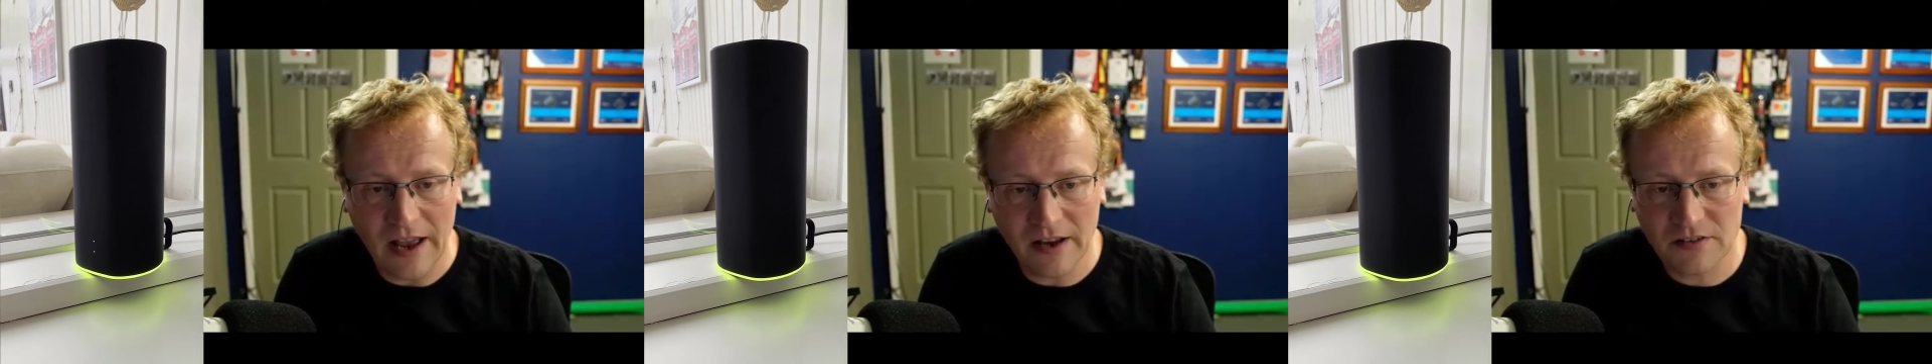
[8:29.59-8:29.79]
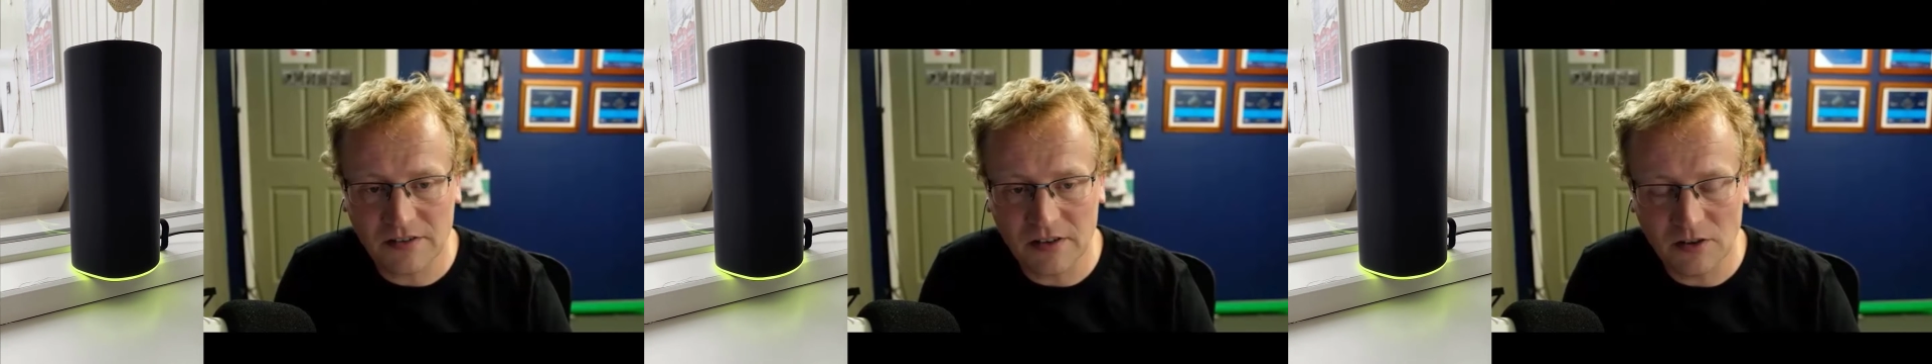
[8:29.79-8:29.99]

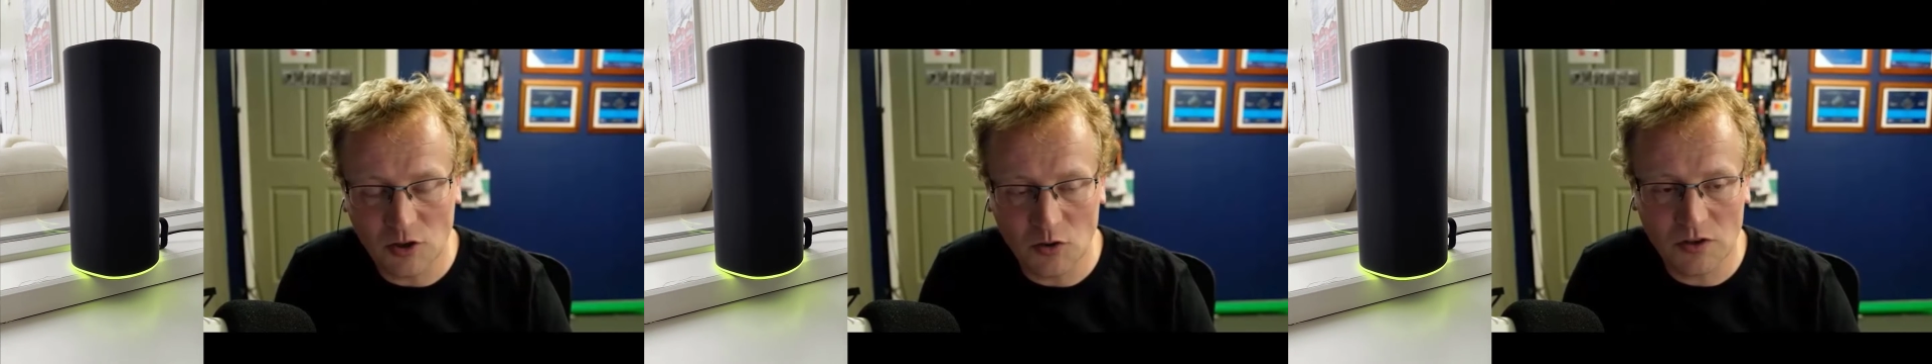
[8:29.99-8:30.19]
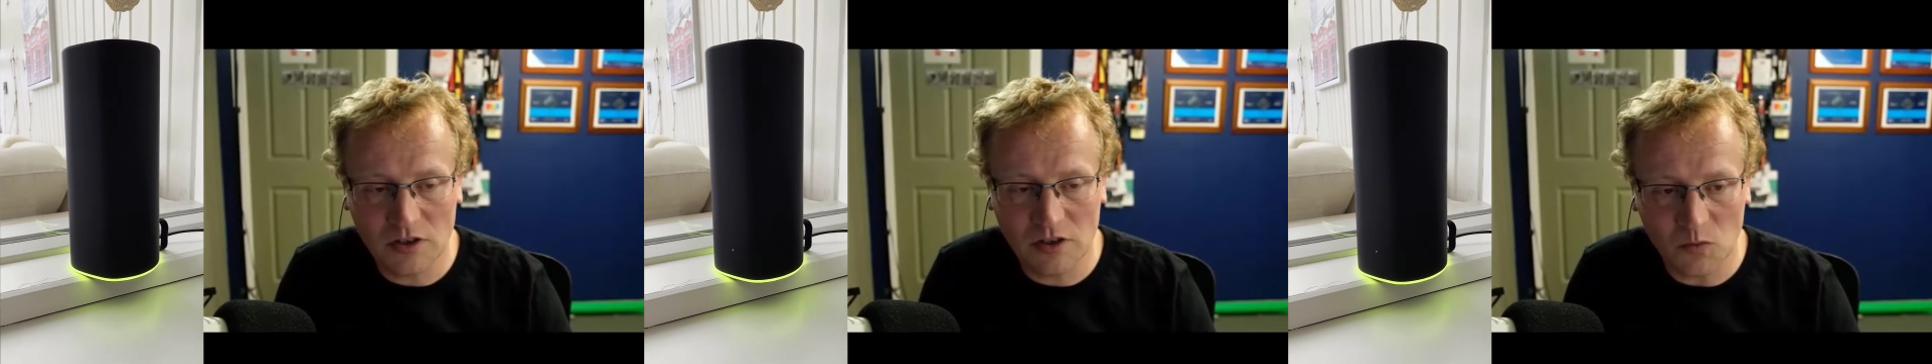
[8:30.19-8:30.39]
access
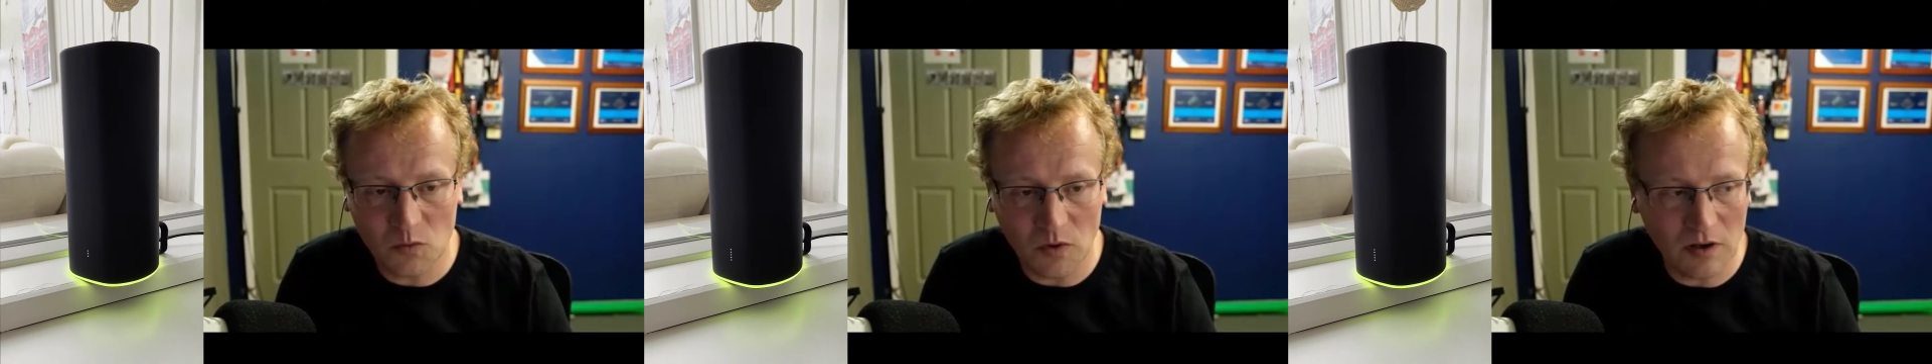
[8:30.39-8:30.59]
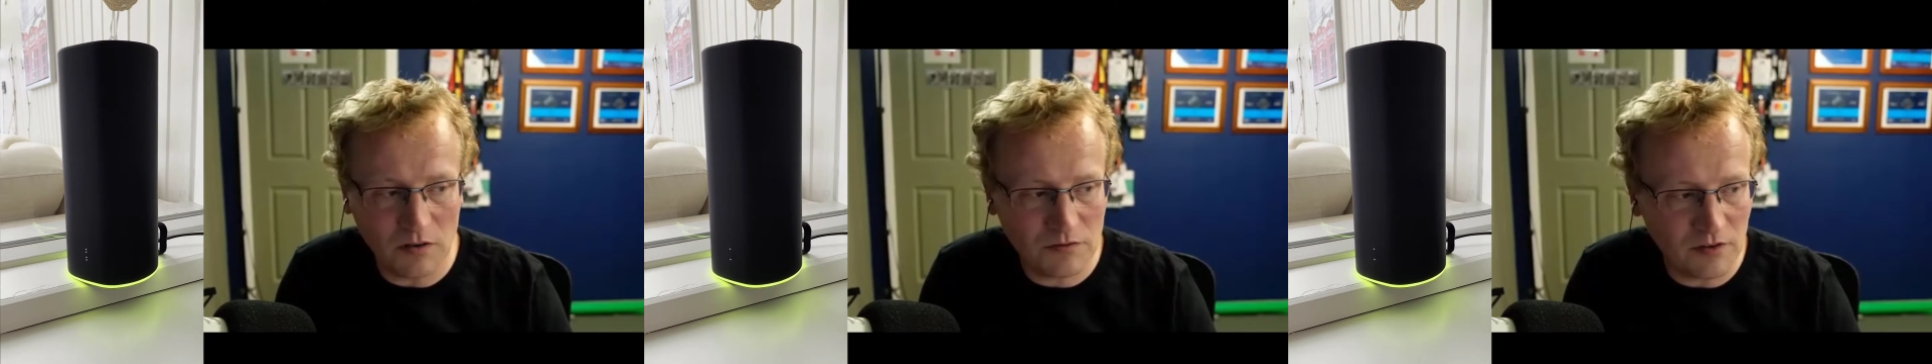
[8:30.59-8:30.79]
using your
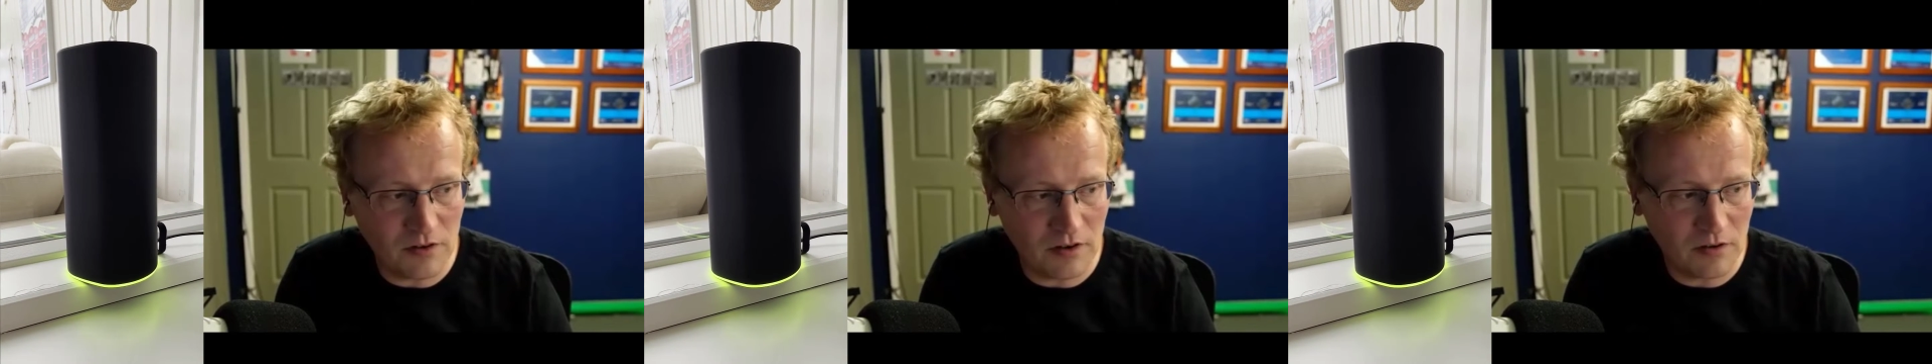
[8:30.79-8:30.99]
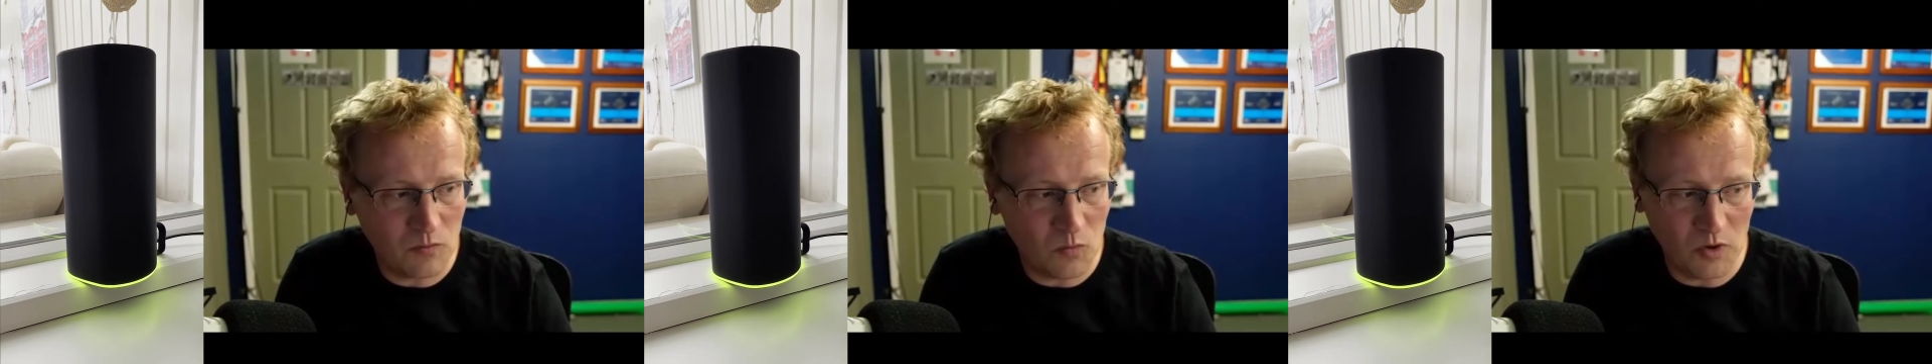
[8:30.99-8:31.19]
Wi-Fi